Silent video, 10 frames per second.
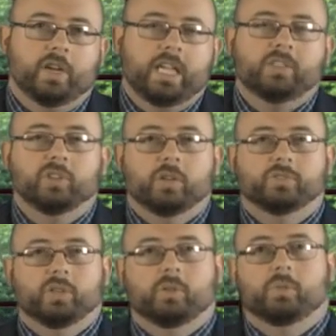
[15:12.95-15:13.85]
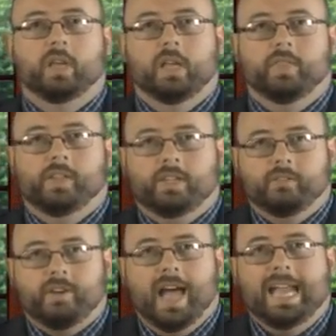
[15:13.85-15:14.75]
He's also the
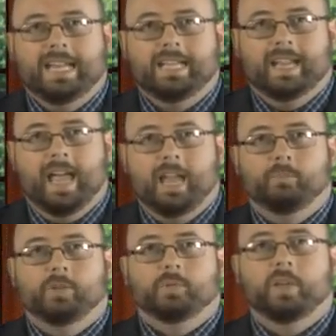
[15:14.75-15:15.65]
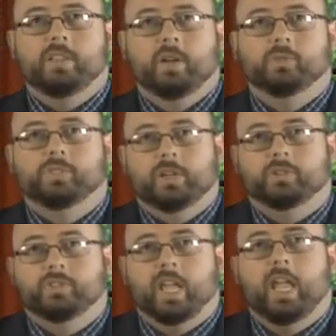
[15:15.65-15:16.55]
dividing line between those that are
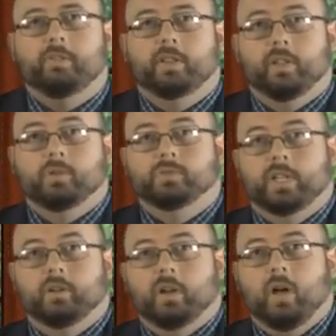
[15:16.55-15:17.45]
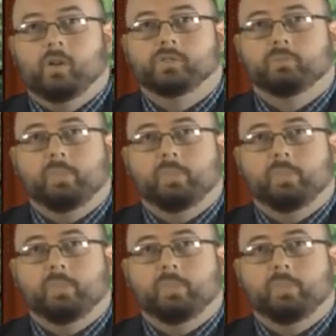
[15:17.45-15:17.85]
saved and those that are lost